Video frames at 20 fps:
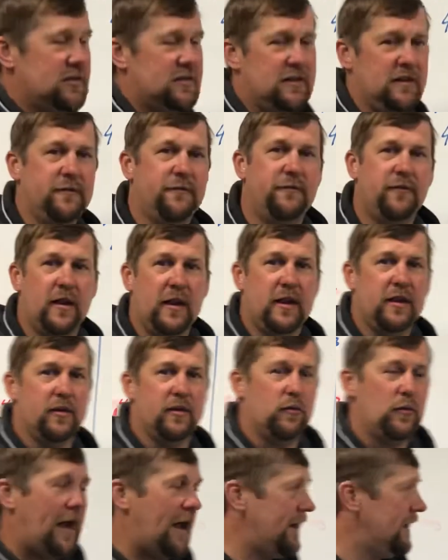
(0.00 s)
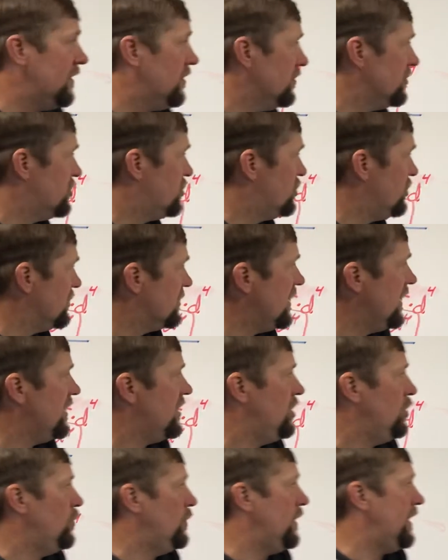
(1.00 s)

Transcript: in front of the radicals just like you would